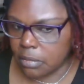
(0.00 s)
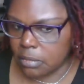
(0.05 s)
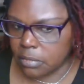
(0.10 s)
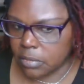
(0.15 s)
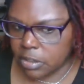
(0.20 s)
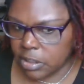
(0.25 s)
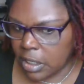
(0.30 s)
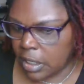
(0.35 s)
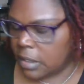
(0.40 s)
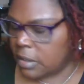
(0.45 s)

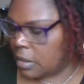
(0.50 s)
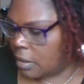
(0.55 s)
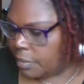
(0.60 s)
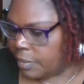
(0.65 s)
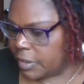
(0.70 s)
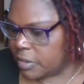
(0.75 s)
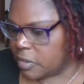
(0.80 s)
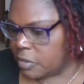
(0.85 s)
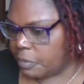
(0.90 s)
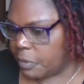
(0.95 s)
set it up
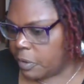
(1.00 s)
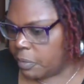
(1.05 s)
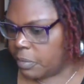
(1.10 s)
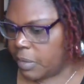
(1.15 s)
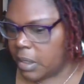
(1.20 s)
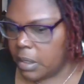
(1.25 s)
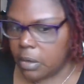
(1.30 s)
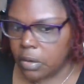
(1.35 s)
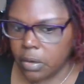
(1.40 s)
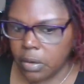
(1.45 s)
as a
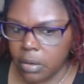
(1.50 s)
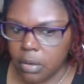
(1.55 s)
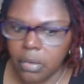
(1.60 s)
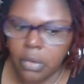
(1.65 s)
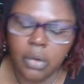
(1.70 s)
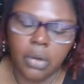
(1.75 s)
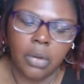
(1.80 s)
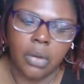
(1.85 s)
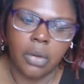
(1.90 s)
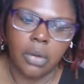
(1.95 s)
premiere
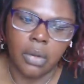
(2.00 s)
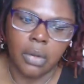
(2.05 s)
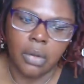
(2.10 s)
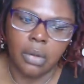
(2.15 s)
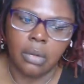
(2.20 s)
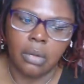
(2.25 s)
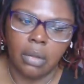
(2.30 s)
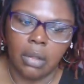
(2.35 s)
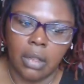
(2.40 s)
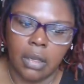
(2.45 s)

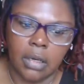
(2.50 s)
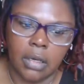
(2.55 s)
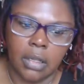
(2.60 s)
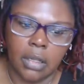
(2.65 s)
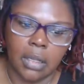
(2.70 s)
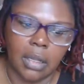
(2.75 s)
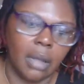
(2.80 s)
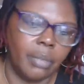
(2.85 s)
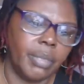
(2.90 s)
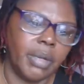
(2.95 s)
and
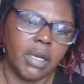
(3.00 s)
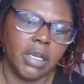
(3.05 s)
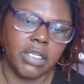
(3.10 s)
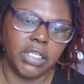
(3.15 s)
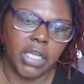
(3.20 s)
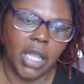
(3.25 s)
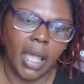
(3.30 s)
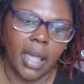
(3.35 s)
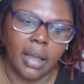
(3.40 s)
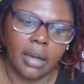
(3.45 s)
then come in the
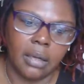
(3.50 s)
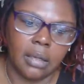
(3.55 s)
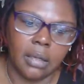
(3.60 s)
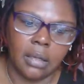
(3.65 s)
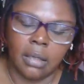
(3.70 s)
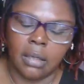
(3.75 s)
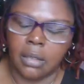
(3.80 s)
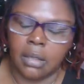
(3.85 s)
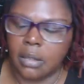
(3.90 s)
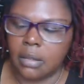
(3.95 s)
chat
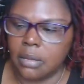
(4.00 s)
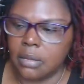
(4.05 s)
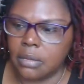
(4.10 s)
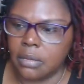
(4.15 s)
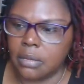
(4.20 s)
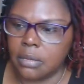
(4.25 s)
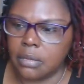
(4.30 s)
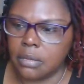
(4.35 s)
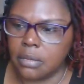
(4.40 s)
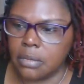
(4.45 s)
and